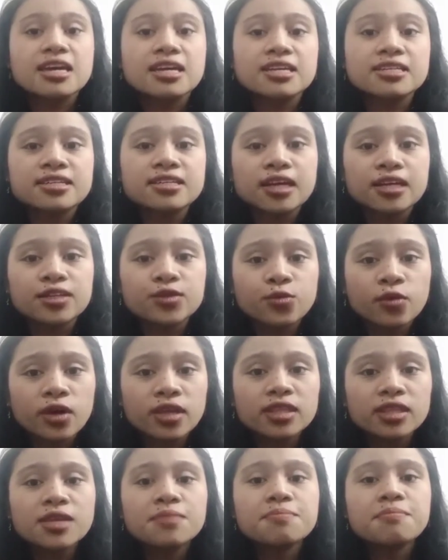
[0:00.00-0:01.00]
is a
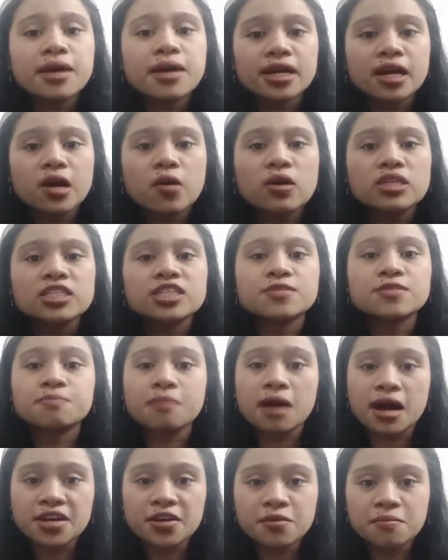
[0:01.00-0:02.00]
20 megawatts
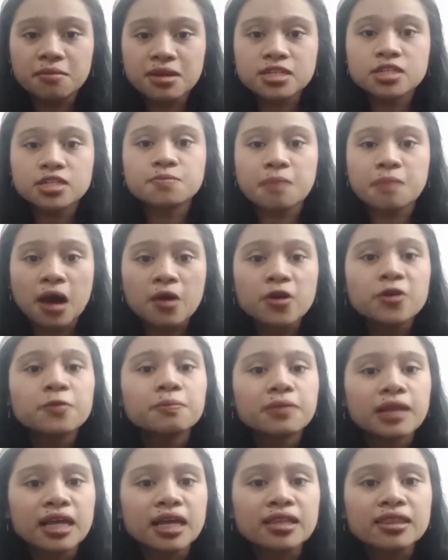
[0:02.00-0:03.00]
biomass power
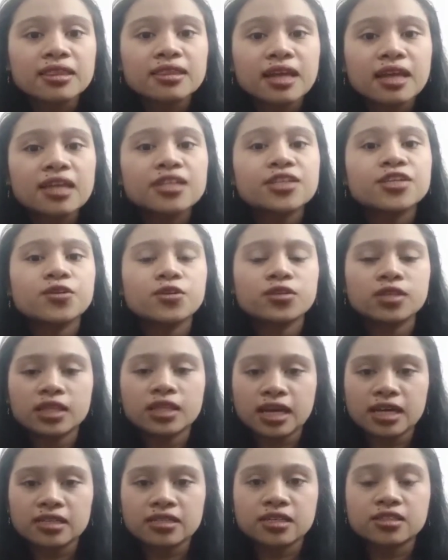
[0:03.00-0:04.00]
plant that
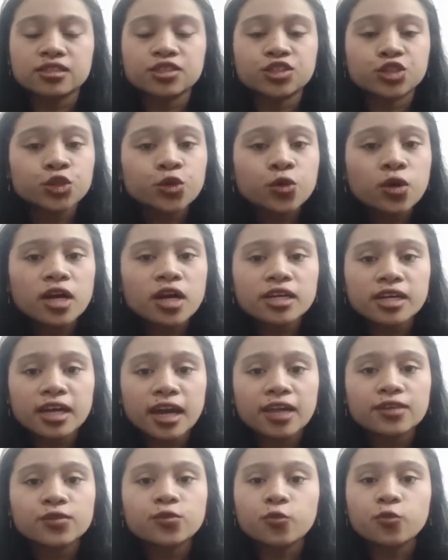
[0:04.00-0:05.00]
utilizes
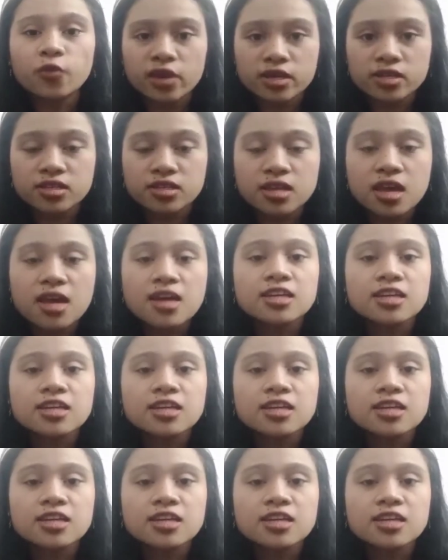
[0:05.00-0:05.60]
sugarcane waste,